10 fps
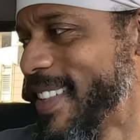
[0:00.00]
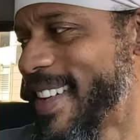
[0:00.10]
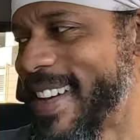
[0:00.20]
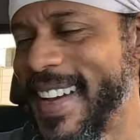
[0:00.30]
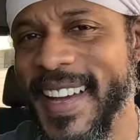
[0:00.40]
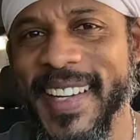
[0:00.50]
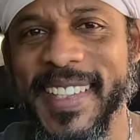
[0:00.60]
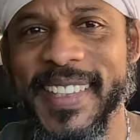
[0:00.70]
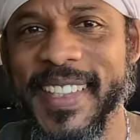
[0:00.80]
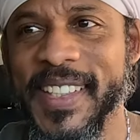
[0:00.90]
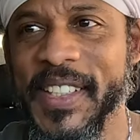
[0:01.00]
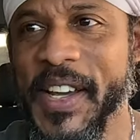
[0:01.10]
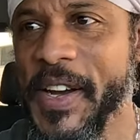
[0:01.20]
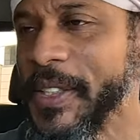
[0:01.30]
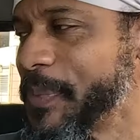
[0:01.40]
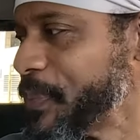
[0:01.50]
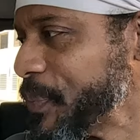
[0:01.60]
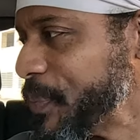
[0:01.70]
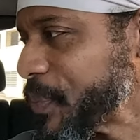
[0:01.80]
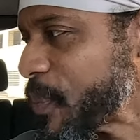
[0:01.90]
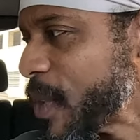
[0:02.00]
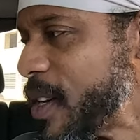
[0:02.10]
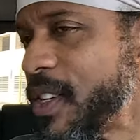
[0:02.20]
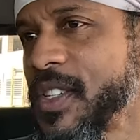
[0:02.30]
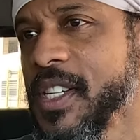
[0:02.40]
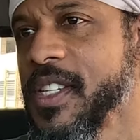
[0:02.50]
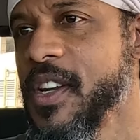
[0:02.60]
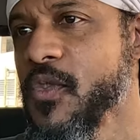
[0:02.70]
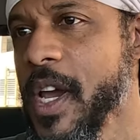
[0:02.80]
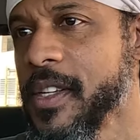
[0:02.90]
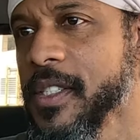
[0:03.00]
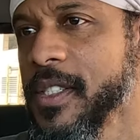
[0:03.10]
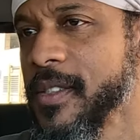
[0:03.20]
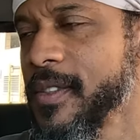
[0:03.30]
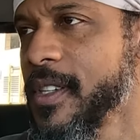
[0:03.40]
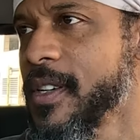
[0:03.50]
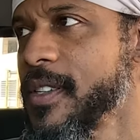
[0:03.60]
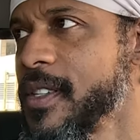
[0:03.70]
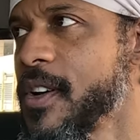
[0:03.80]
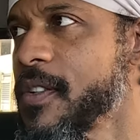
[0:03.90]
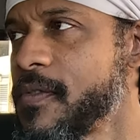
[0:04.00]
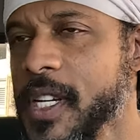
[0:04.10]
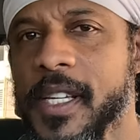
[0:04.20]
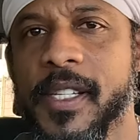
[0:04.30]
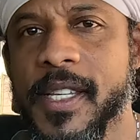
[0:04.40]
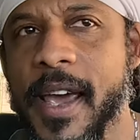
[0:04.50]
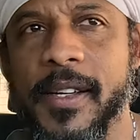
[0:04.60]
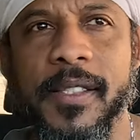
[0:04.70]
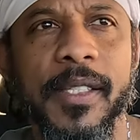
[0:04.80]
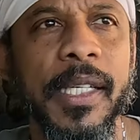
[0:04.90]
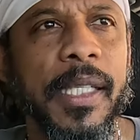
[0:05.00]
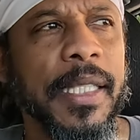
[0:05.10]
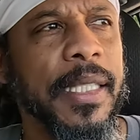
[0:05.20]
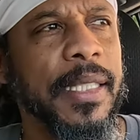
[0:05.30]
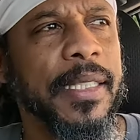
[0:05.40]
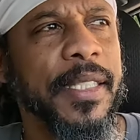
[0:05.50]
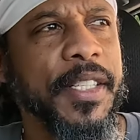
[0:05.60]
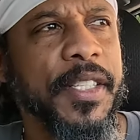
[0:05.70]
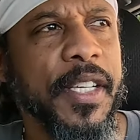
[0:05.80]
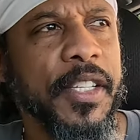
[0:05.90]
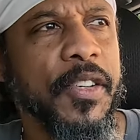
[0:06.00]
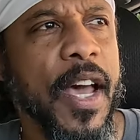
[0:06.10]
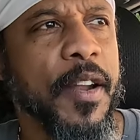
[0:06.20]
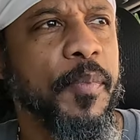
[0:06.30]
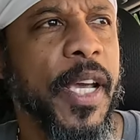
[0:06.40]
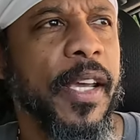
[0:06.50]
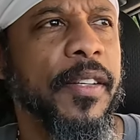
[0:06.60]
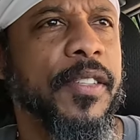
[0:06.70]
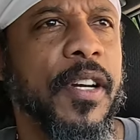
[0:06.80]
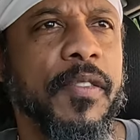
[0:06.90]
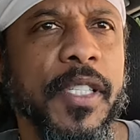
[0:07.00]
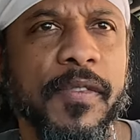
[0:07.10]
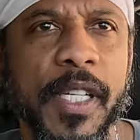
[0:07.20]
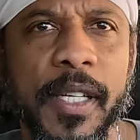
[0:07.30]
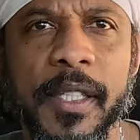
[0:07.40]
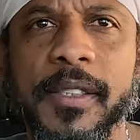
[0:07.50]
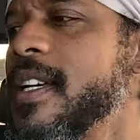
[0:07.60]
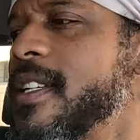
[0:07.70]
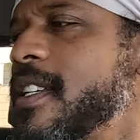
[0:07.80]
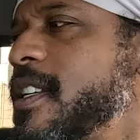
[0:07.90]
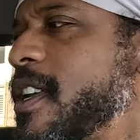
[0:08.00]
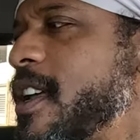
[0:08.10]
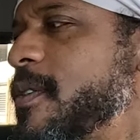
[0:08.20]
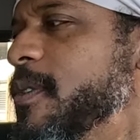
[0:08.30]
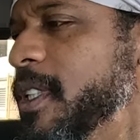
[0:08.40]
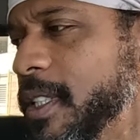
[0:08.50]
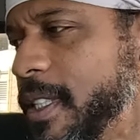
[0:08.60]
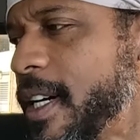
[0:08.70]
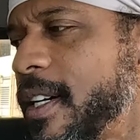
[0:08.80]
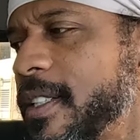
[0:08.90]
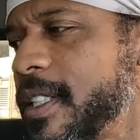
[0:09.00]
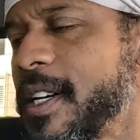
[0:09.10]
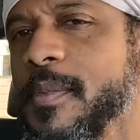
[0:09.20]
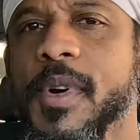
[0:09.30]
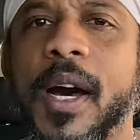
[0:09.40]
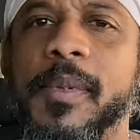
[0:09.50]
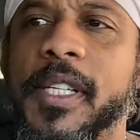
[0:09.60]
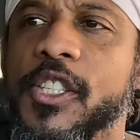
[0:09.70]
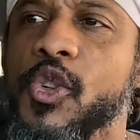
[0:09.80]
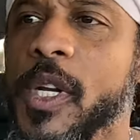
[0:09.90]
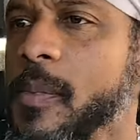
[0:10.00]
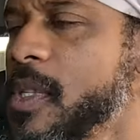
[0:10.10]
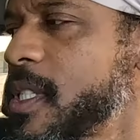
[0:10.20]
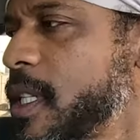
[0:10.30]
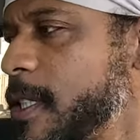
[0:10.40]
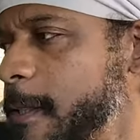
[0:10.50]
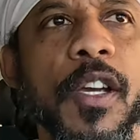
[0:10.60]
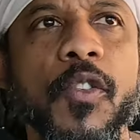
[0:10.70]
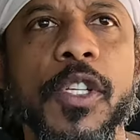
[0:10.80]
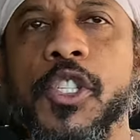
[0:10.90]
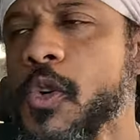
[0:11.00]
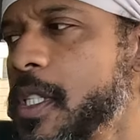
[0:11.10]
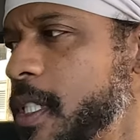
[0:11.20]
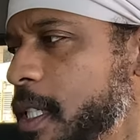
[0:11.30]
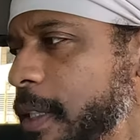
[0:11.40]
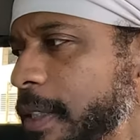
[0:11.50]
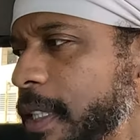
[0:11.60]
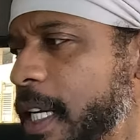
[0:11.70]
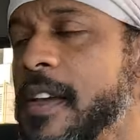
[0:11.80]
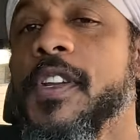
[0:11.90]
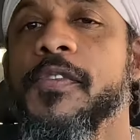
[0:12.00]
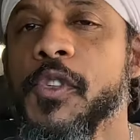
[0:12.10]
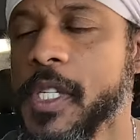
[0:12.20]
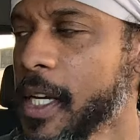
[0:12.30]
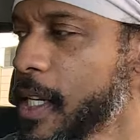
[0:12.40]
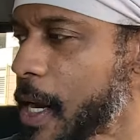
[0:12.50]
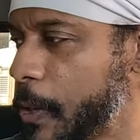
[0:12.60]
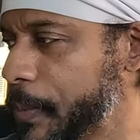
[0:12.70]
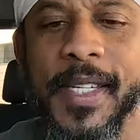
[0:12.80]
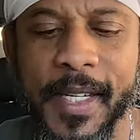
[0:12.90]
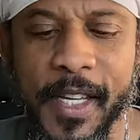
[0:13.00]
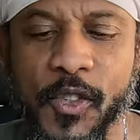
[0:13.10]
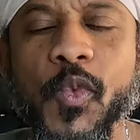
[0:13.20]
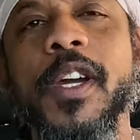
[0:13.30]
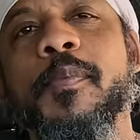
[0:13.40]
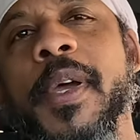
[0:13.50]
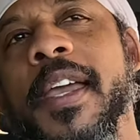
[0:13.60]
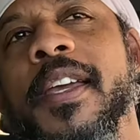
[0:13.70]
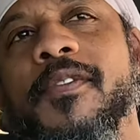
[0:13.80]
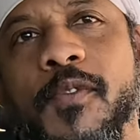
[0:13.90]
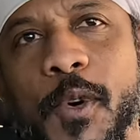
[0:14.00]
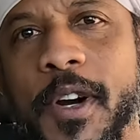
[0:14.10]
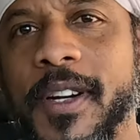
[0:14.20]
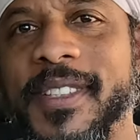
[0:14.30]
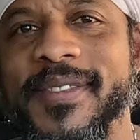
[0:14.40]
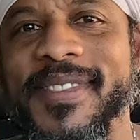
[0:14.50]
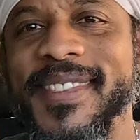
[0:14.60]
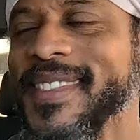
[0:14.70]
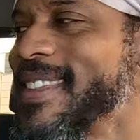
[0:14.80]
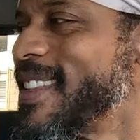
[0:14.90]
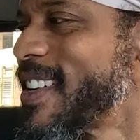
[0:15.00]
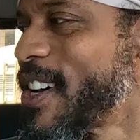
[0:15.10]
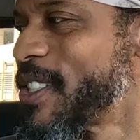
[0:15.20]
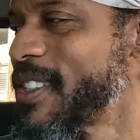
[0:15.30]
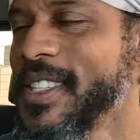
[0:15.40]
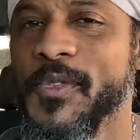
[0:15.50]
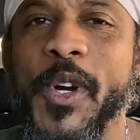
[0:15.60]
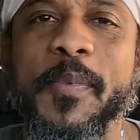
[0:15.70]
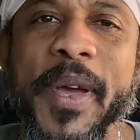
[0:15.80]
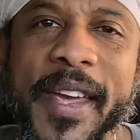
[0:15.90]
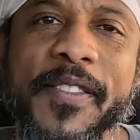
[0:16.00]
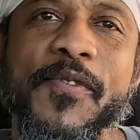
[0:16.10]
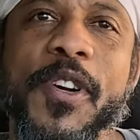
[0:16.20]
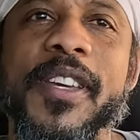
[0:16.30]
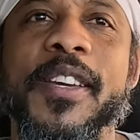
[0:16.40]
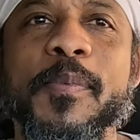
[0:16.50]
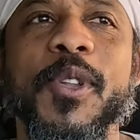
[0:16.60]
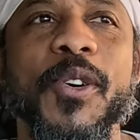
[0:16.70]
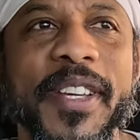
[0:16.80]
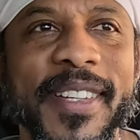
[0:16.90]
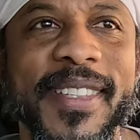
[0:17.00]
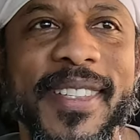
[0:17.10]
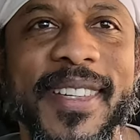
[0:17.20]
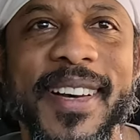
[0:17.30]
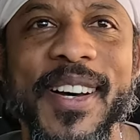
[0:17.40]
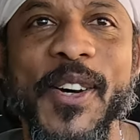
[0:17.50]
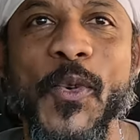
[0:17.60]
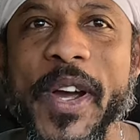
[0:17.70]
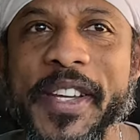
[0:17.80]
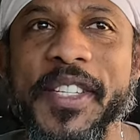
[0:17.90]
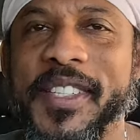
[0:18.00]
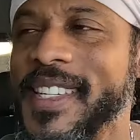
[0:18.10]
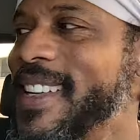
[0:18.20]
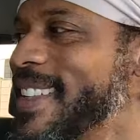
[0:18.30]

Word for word: Oh really? Yeah. Okay. You just get a regular, your you know the fee and the tax. Right. In DC, you got to pay service fee. Premium. yeah, and probably a 20% gratuity, even if you take it out, because we're paying for the cust- we're paying for the employees' uh, wages.